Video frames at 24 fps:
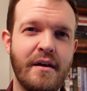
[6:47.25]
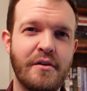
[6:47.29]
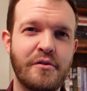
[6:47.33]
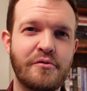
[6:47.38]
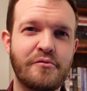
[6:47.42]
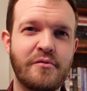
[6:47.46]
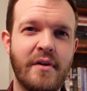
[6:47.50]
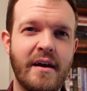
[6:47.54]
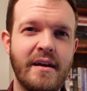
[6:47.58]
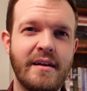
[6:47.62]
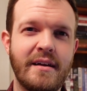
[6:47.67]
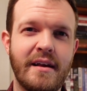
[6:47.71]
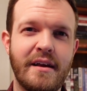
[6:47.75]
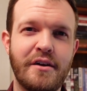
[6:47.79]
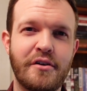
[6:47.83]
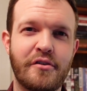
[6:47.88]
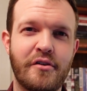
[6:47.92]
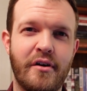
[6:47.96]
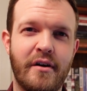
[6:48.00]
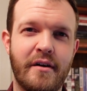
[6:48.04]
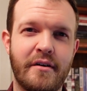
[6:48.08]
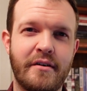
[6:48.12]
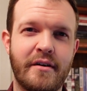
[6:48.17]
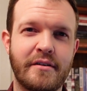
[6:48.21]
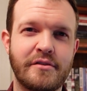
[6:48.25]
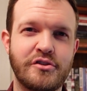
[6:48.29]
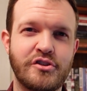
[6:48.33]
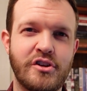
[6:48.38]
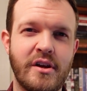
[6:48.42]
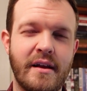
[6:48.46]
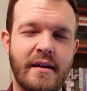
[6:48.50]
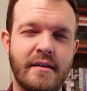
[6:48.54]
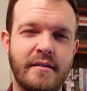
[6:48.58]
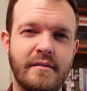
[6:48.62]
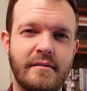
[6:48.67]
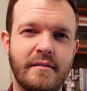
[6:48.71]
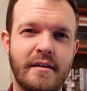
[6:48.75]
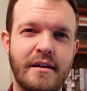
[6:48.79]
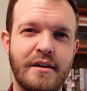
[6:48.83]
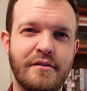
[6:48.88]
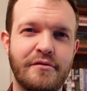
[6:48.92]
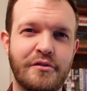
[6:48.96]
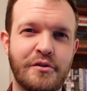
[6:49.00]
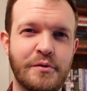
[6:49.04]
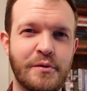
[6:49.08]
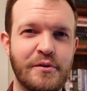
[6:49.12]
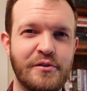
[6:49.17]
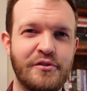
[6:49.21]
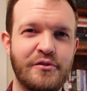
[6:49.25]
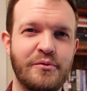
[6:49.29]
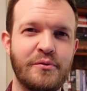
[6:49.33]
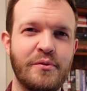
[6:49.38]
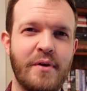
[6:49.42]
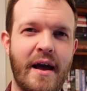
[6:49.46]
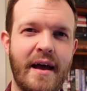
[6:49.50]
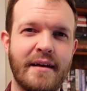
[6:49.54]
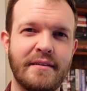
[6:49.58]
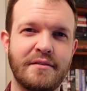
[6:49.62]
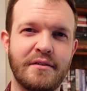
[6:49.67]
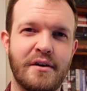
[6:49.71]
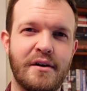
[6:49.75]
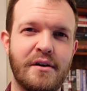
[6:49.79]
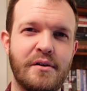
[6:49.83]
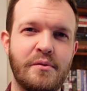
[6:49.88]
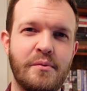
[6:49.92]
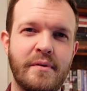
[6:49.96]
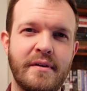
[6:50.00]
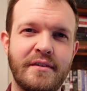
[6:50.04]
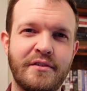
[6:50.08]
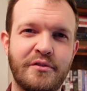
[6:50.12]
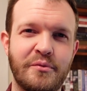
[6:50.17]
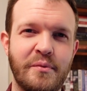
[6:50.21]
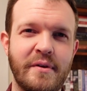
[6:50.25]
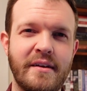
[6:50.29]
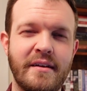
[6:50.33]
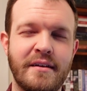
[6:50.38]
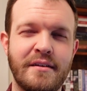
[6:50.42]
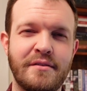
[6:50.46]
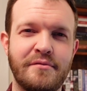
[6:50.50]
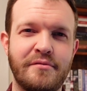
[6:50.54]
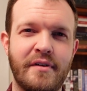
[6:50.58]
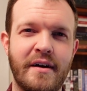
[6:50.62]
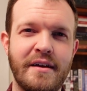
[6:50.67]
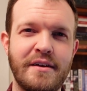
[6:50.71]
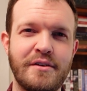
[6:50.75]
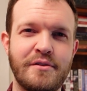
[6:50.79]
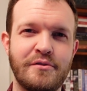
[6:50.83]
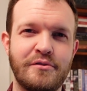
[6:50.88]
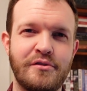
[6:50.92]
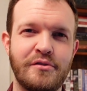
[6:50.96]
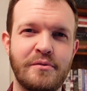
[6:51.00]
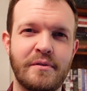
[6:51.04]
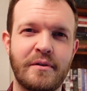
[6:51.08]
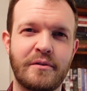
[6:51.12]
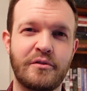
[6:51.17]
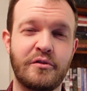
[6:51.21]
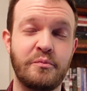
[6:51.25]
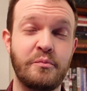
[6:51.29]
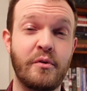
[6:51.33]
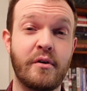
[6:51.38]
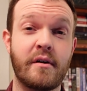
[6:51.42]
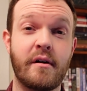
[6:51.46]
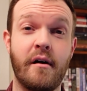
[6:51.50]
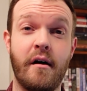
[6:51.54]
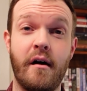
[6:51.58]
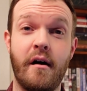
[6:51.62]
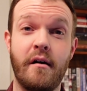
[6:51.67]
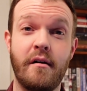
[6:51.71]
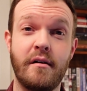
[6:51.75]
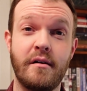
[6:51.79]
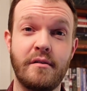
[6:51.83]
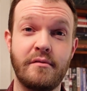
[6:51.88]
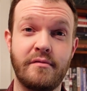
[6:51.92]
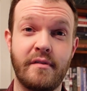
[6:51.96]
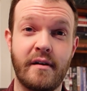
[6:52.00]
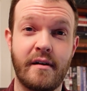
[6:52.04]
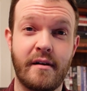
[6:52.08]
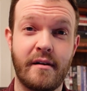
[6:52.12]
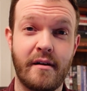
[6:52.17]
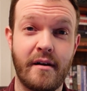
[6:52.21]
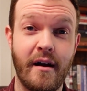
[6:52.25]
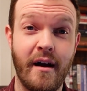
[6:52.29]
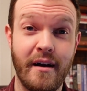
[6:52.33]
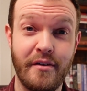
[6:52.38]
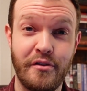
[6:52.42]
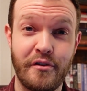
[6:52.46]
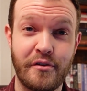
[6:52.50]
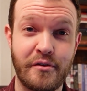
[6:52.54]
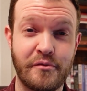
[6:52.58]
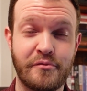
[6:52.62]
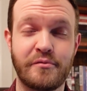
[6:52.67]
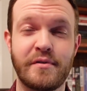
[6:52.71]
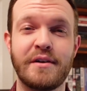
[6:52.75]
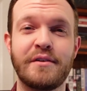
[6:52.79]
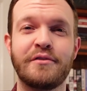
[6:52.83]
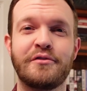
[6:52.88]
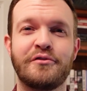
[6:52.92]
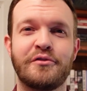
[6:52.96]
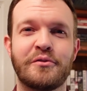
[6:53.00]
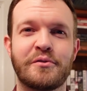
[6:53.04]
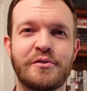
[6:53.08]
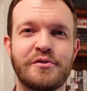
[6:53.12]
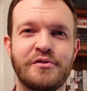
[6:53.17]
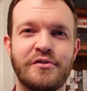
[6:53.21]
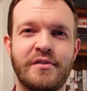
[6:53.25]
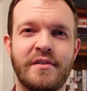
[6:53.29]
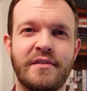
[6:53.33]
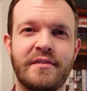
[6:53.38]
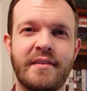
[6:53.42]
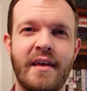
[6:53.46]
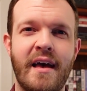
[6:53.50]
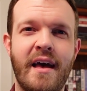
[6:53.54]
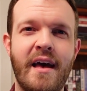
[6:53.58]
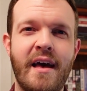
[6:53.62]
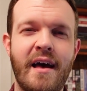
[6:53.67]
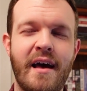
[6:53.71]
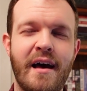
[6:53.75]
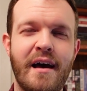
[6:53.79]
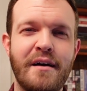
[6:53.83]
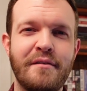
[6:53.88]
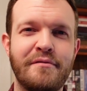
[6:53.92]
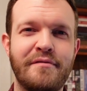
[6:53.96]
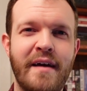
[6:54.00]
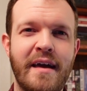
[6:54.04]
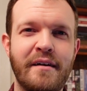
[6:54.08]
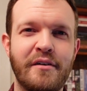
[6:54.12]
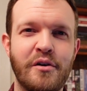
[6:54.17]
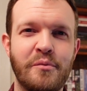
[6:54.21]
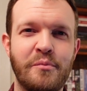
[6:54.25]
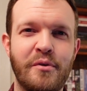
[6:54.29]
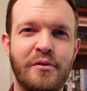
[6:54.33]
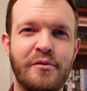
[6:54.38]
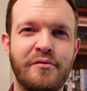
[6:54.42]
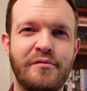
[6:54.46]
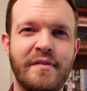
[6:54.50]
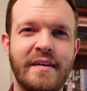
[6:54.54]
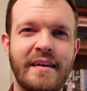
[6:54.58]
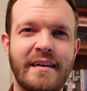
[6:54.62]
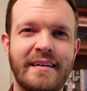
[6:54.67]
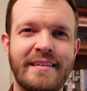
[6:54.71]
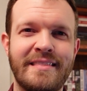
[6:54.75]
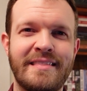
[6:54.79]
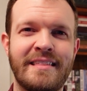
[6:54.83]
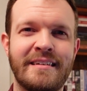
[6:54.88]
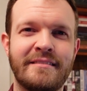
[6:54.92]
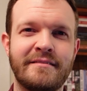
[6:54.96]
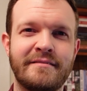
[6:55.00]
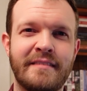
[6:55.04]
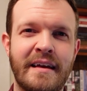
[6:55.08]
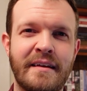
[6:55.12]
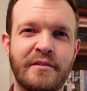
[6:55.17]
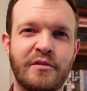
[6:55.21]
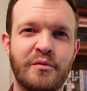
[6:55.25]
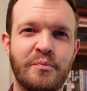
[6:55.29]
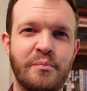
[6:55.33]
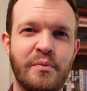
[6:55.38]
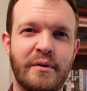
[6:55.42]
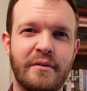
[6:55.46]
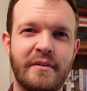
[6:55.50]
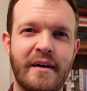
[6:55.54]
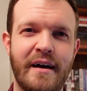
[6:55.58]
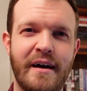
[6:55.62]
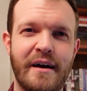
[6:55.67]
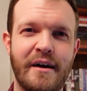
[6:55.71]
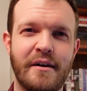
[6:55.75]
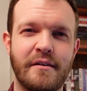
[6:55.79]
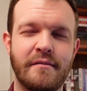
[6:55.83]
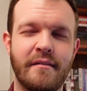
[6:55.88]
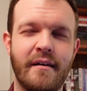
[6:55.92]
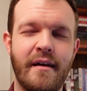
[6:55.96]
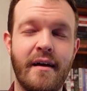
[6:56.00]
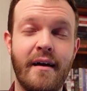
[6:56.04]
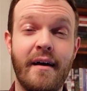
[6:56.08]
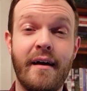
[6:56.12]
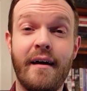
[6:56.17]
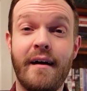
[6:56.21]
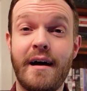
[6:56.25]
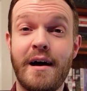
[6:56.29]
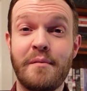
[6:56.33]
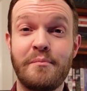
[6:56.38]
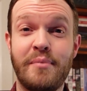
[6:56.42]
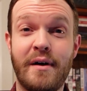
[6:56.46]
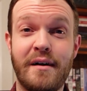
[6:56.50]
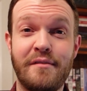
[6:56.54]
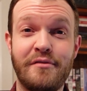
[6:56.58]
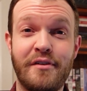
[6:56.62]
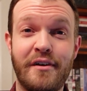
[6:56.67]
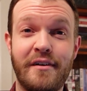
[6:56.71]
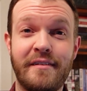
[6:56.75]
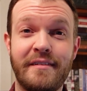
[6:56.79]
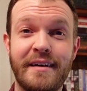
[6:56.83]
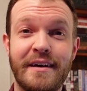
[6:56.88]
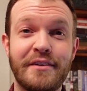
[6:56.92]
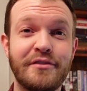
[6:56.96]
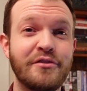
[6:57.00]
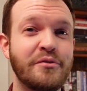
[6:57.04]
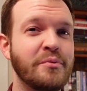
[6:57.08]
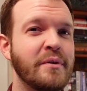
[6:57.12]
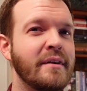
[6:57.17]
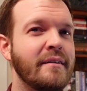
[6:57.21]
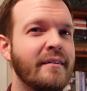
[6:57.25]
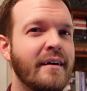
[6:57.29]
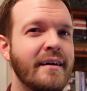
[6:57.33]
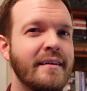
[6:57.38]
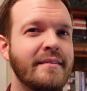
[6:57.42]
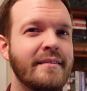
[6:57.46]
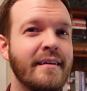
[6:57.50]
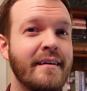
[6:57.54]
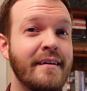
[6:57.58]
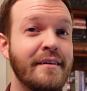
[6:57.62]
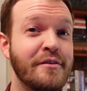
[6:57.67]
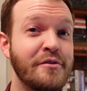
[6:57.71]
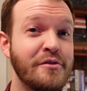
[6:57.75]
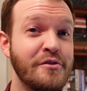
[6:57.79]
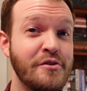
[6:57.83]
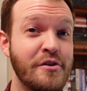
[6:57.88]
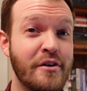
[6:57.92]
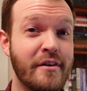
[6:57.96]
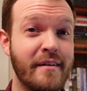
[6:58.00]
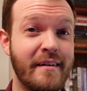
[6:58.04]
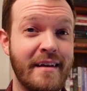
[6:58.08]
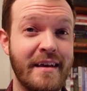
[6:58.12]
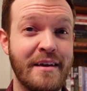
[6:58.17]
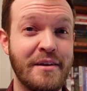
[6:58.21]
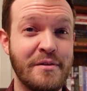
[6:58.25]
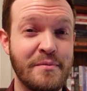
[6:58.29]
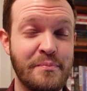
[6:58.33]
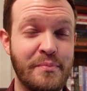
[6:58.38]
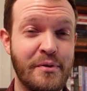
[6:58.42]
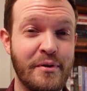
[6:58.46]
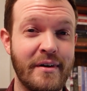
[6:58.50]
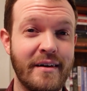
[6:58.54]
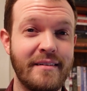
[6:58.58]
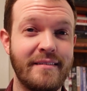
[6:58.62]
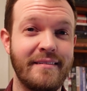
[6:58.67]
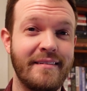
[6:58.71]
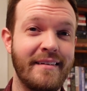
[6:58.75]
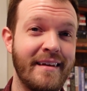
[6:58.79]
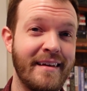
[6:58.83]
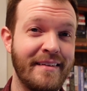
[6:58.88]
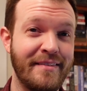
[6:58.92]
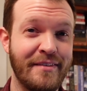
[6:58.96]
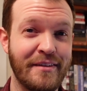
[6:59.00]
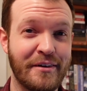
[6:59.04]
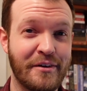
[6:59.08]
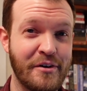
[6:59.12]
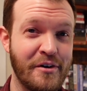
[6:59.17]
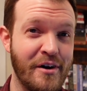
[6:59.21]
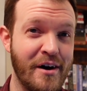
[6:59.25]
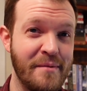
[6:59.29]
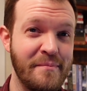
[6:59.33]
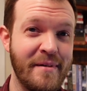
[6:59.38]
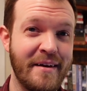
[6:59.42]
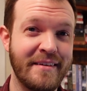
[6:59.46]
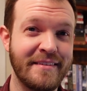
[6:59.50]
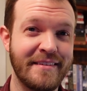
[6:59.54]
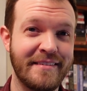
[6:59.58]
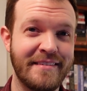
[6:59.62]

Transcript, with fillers: right here on our channel. And of course, as always, we invite you to explore all of our other resources available via the links below. Above all else, we'd like to hear your input in the comment